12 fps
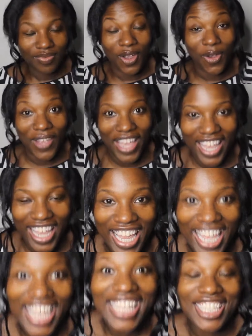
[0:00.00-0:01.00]
Okay,
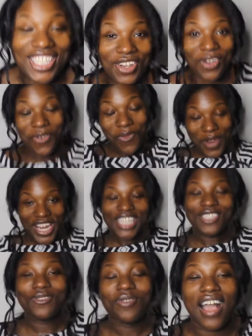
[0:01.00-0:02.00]
so
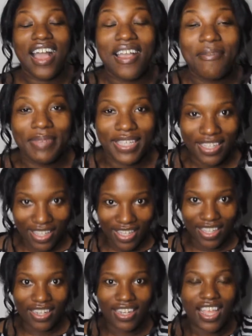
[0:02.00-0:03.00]
where do I
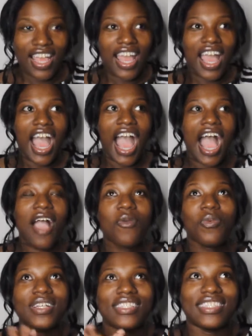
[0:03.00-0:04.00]
begin? I
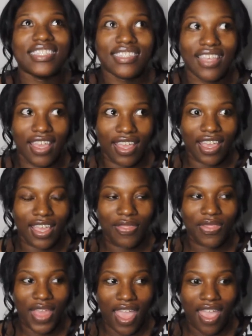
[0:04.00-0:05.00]
would say
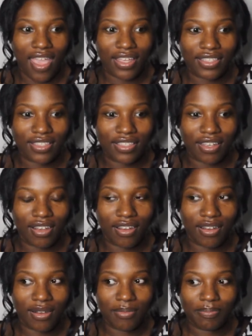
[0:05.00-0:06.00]
that
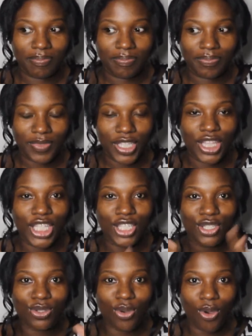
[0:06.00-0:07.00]

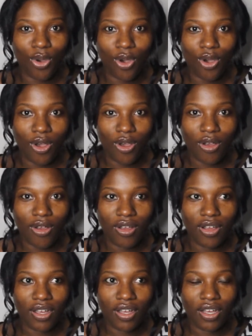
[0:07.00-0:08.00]
this all
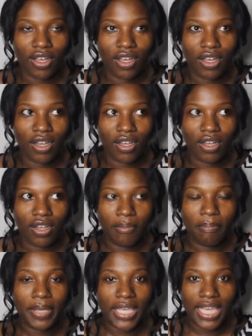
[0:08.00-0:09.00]

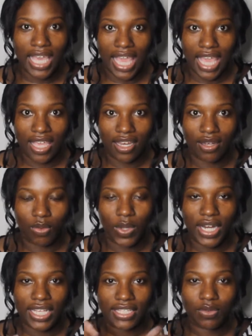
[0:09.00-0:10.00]
began,
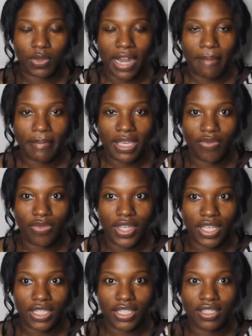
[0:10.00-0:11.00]
when I mean
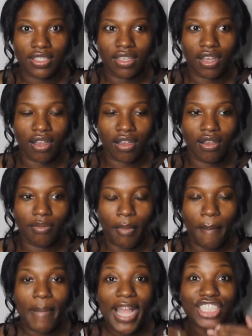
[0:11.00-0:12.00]
this,
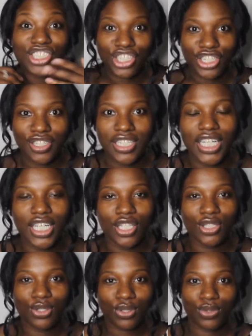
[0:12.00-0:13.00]
my
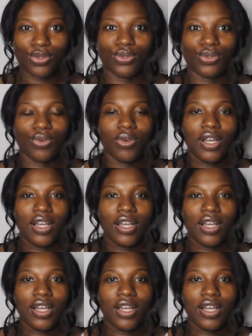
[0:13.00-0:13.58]
journey to